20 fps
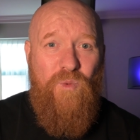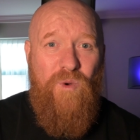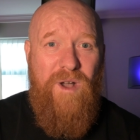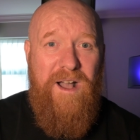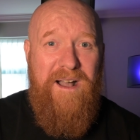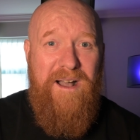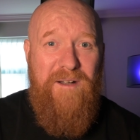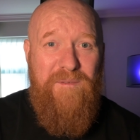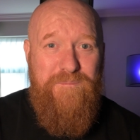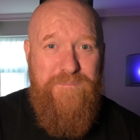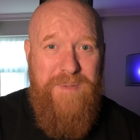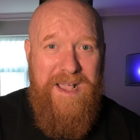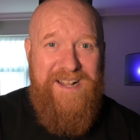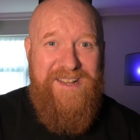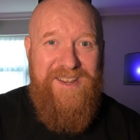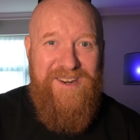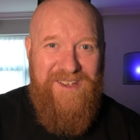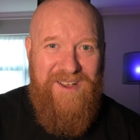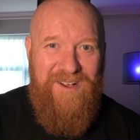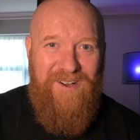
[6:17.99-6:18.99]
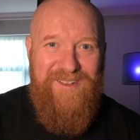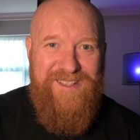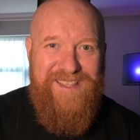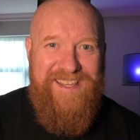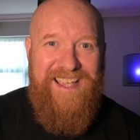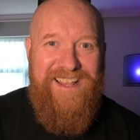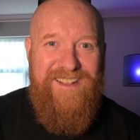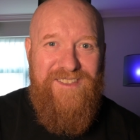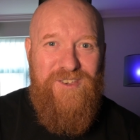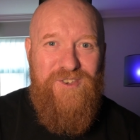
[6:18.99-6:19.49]
I'll have better
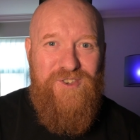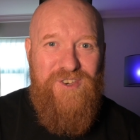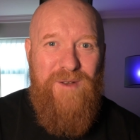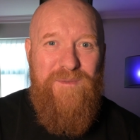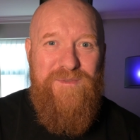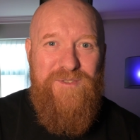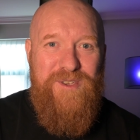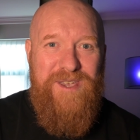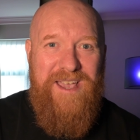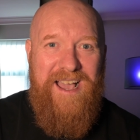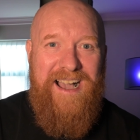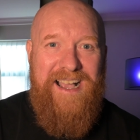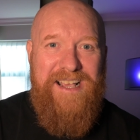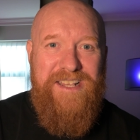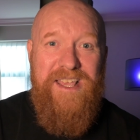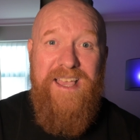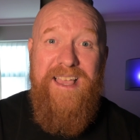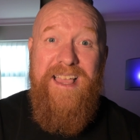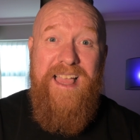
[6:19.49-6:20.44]
content to share with you guys,